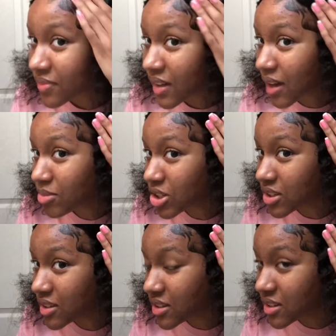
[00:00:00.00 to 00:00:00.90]
I'm
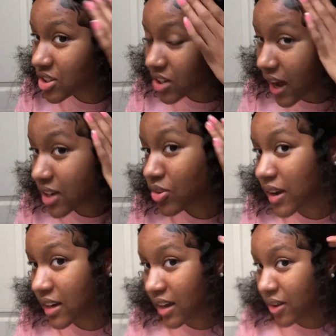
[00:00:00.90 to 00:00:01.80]
just shocked
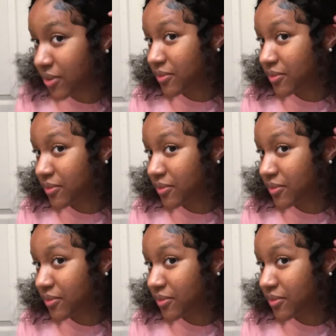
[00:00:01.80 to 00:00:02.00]
right now.